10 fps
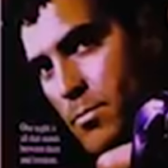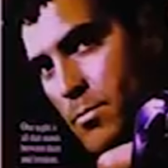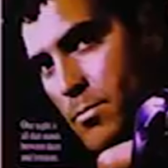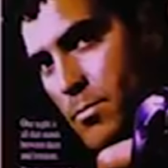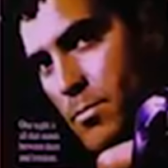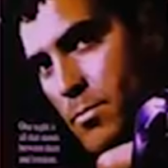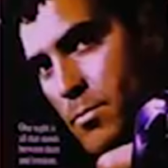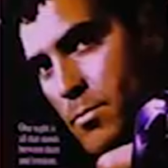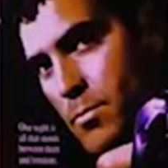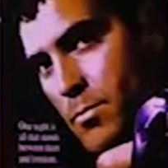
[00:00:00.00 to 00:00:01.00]

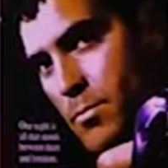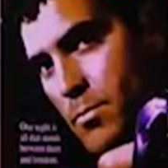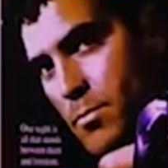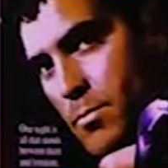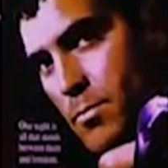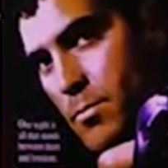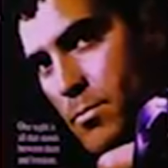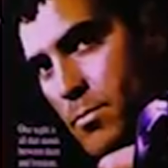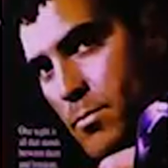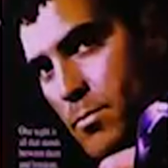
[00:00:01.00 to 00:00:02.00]

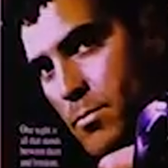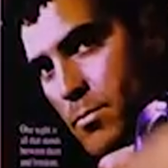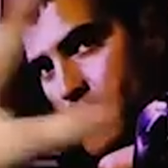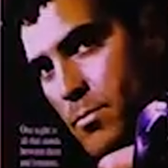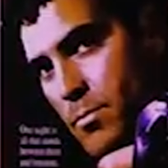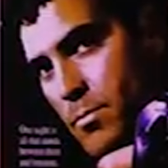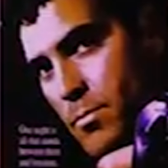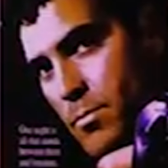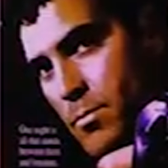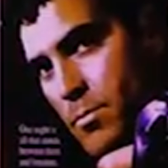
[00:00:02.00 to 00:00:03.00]

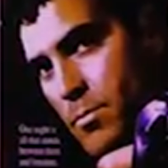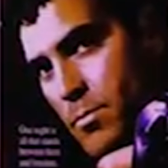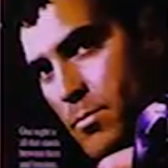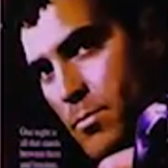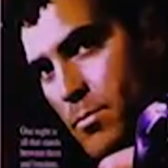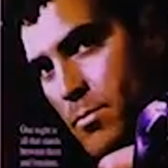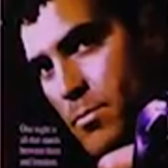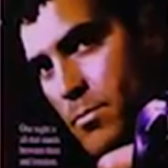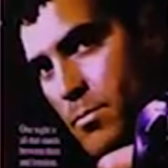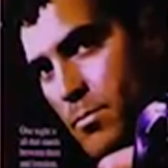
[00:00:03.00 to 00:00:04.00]

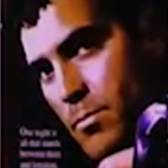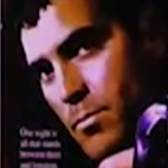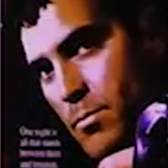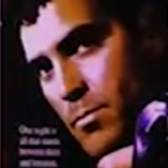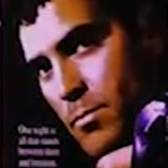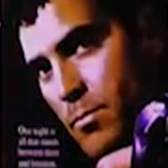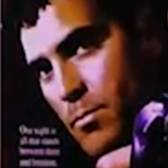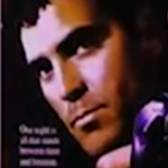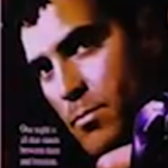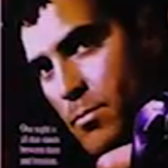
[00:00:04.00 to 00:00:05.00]
The person shown says nothing.